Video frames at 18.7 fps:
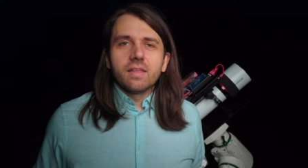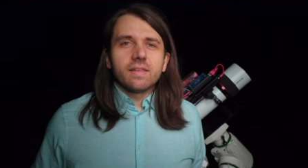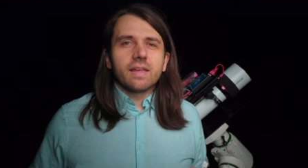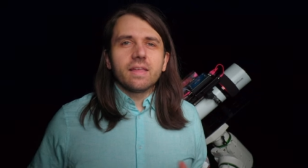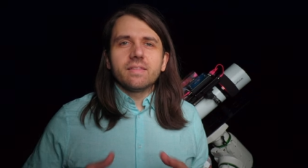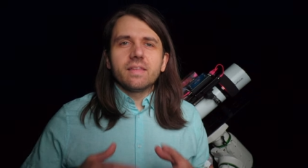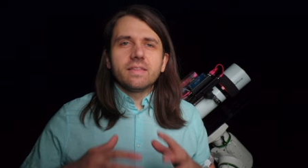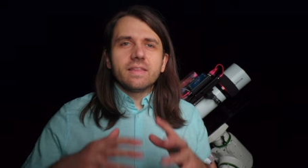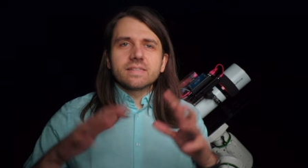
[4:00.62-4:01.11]

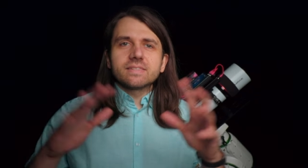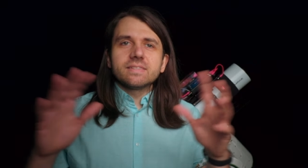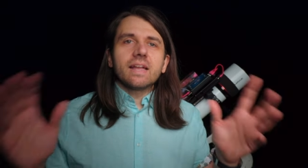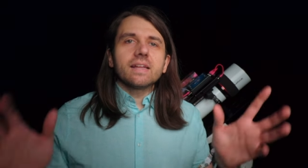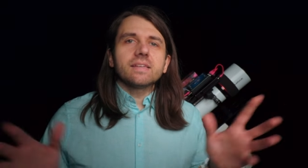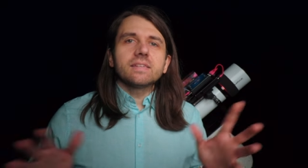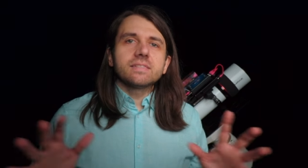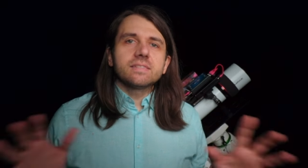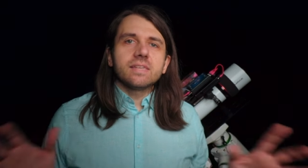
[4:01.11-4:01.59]
That, then that's
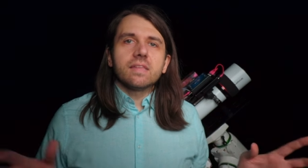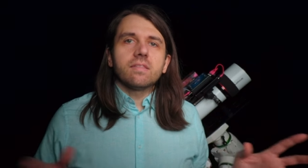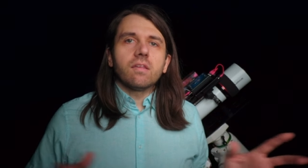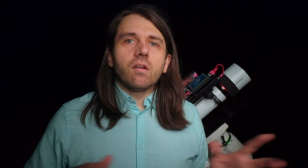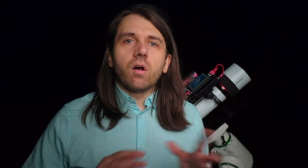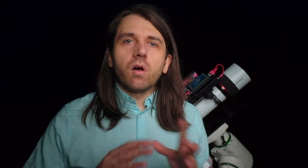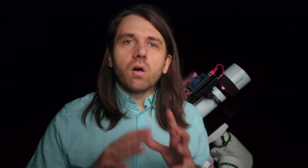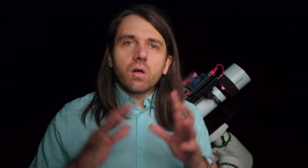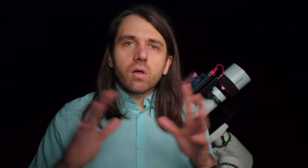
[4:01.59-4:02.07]
not to say
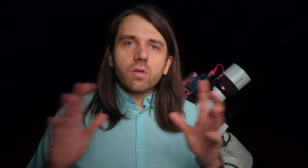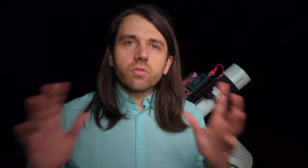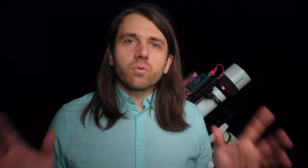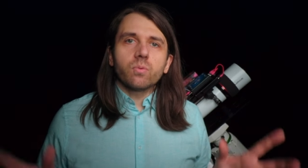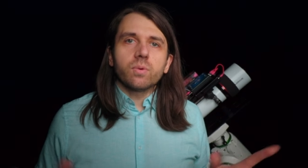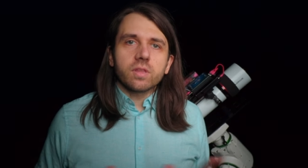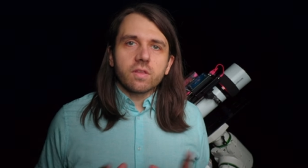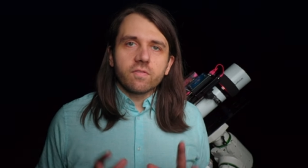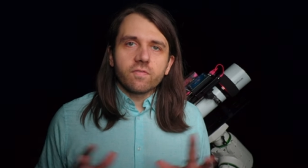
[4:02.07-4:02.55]
that all
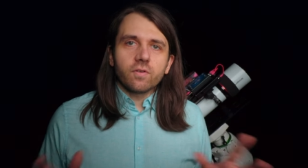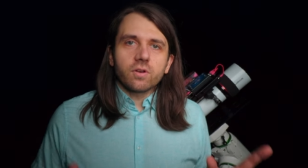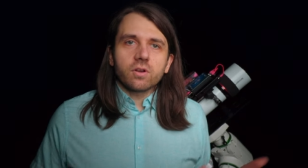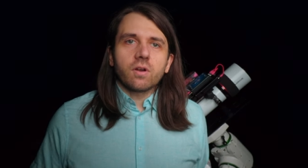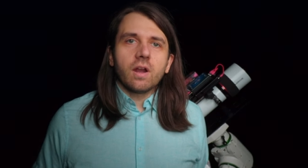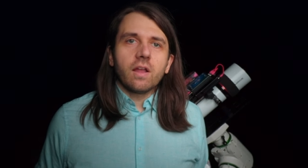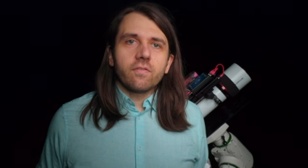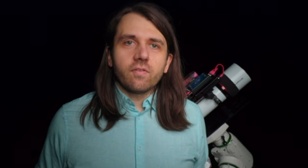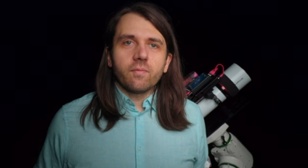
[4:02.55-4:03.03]
the really
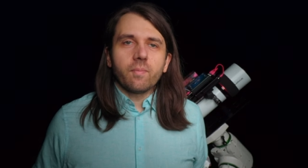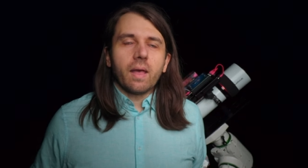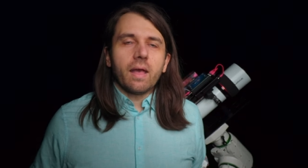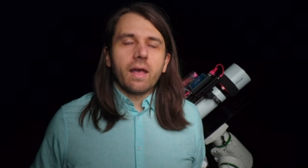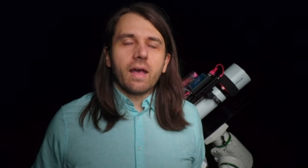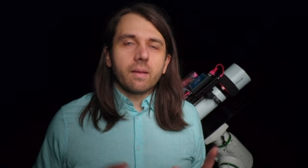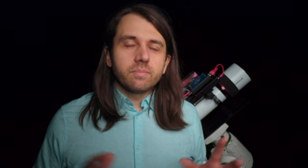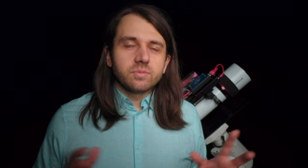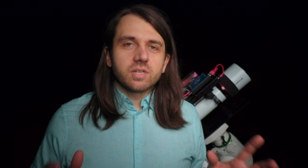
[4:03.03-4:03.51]
photographic
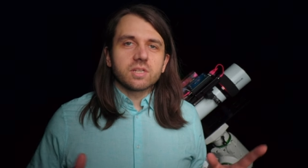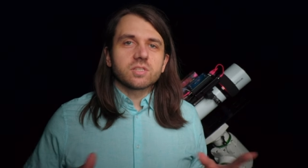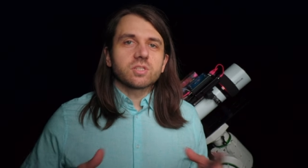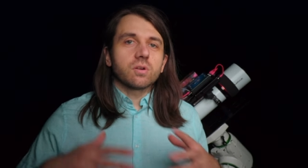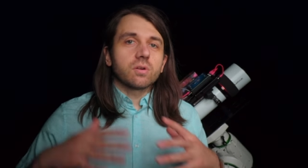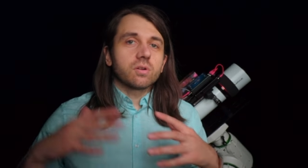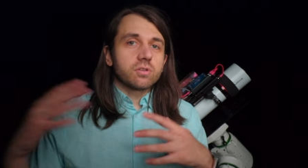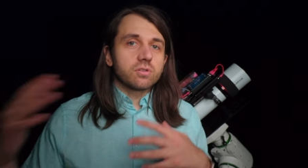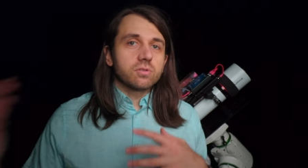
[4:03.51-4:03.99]

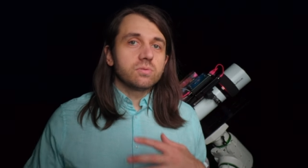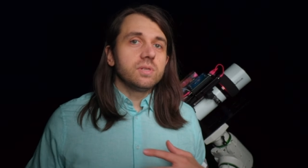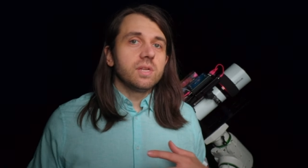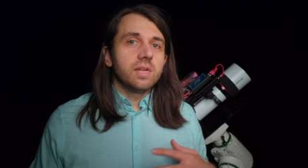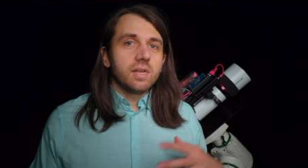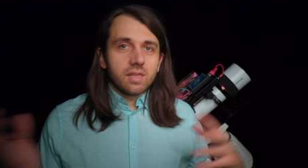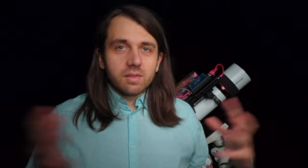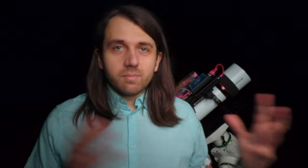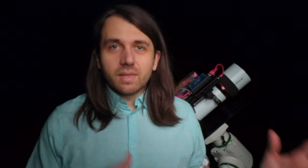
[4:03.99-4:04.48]
objects are
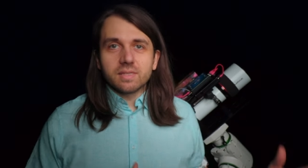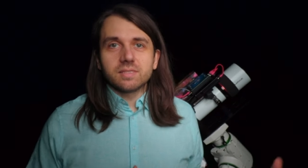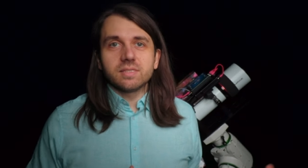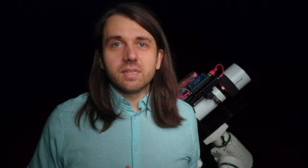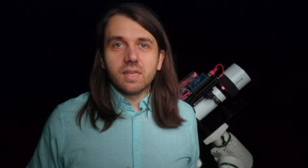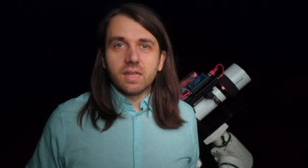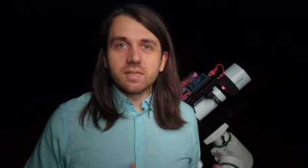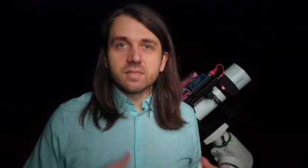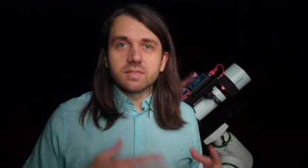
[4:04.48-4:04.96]
included in
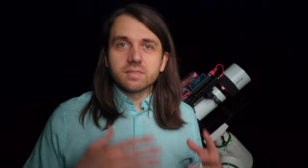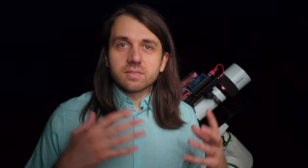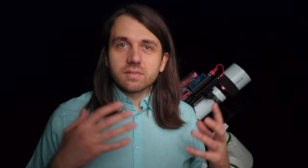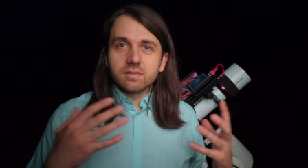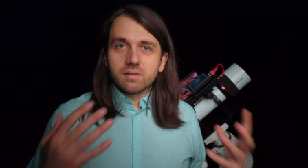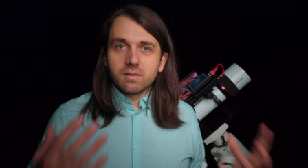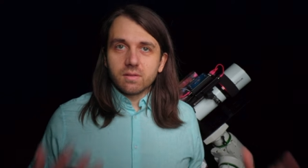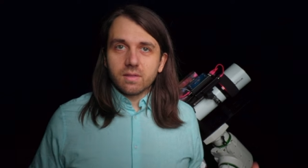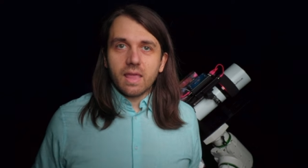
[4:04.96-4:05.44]

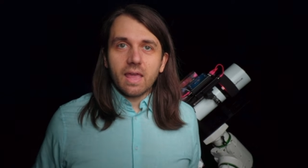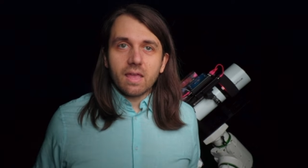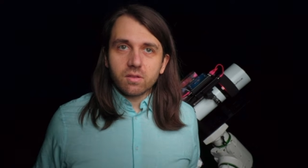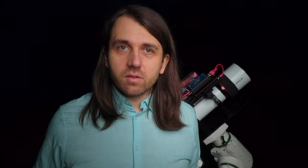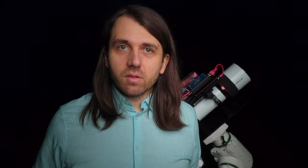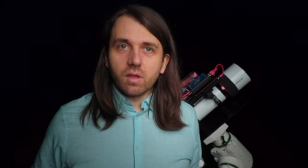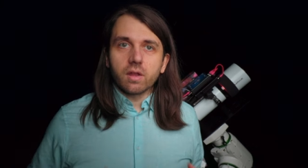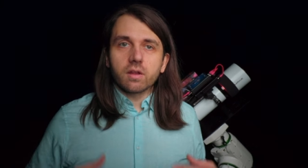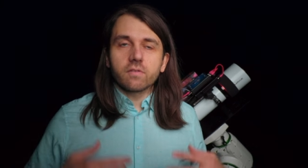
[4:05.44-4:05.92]
Messier's
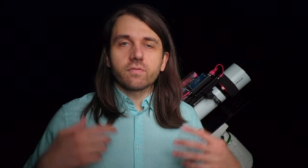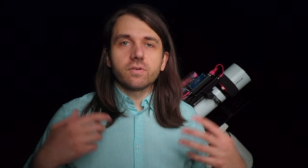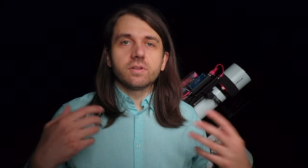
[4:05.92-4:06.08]
catalog.